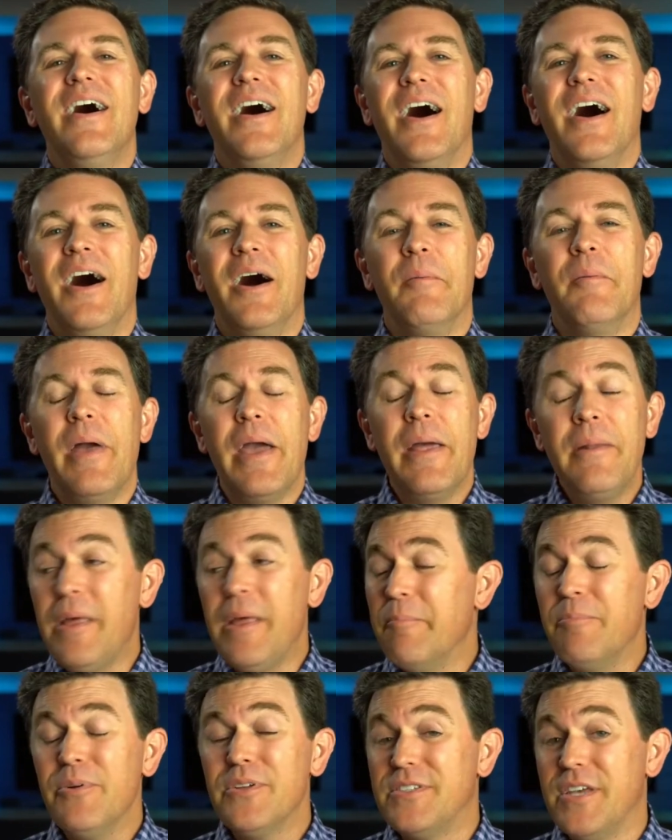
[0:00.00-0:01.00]

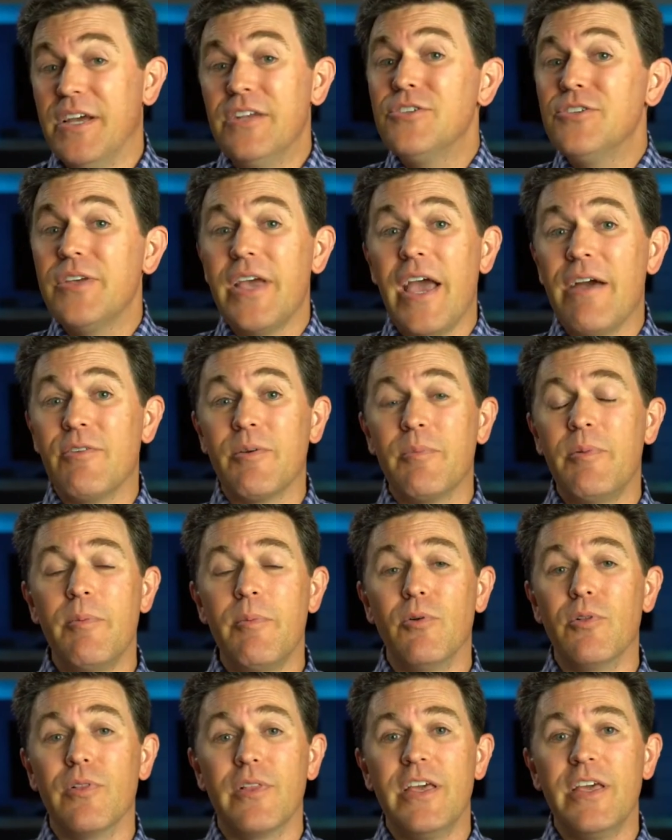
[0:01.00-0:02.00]
And potentially having
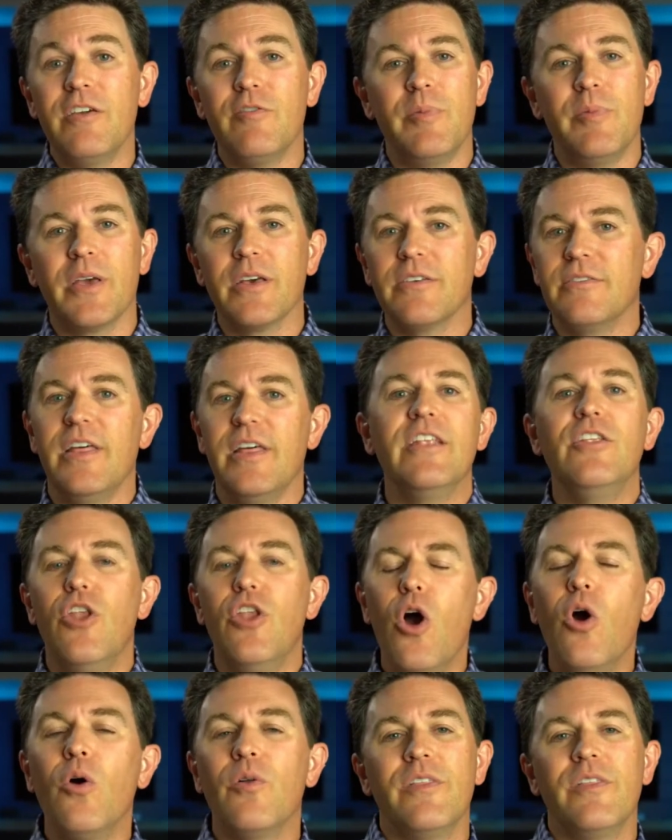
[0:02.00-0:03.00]
people leave because they
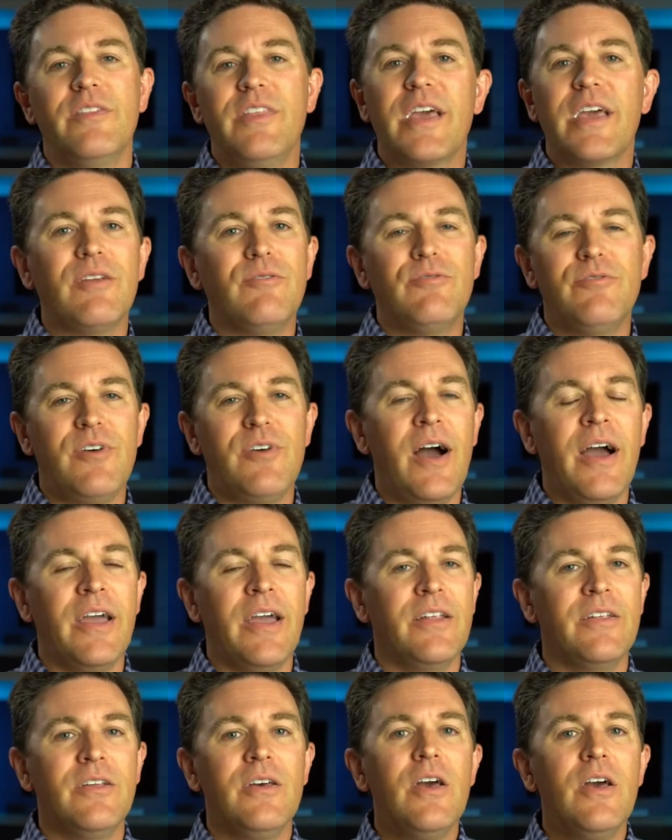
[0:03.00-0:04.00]
know that they can
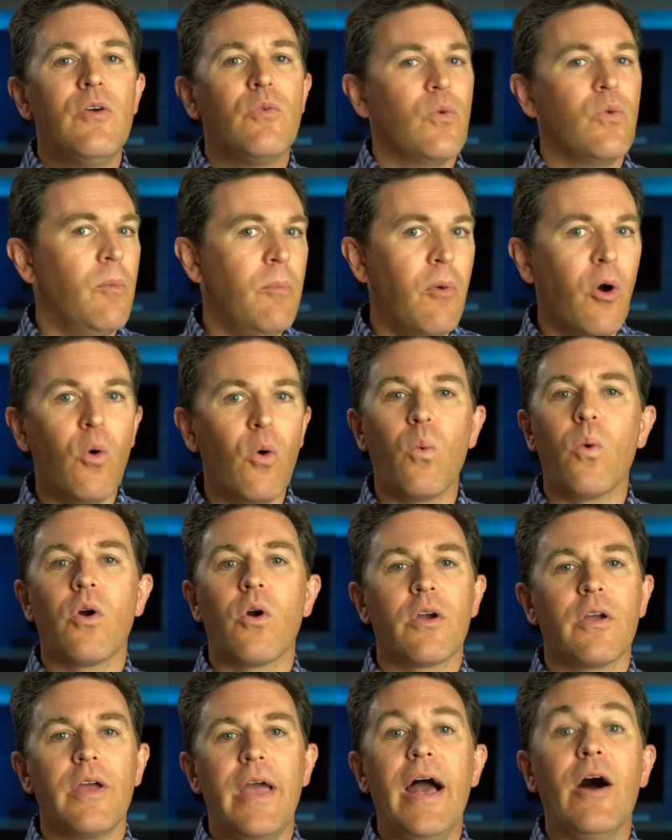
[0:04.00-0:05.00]
find remote
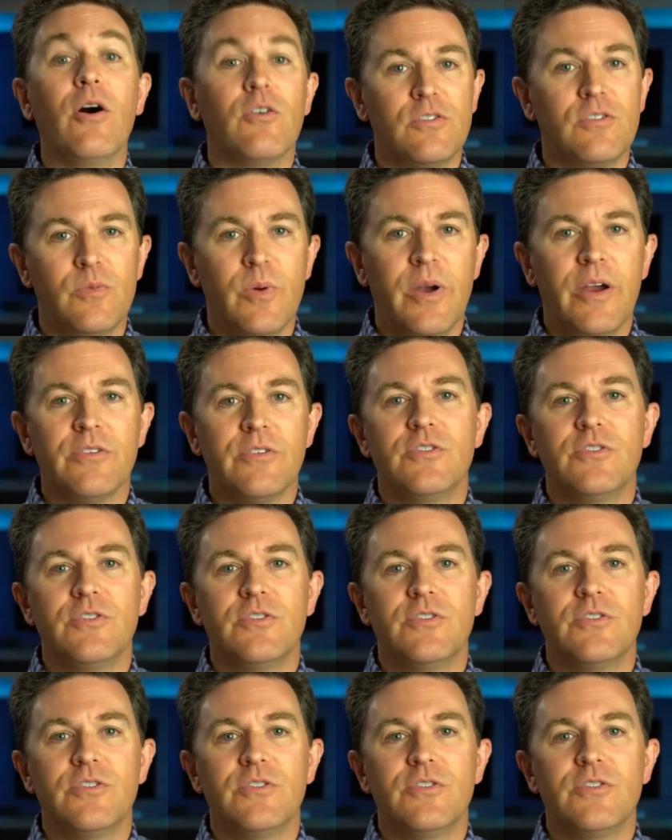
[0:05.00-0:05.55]
work elsewhere.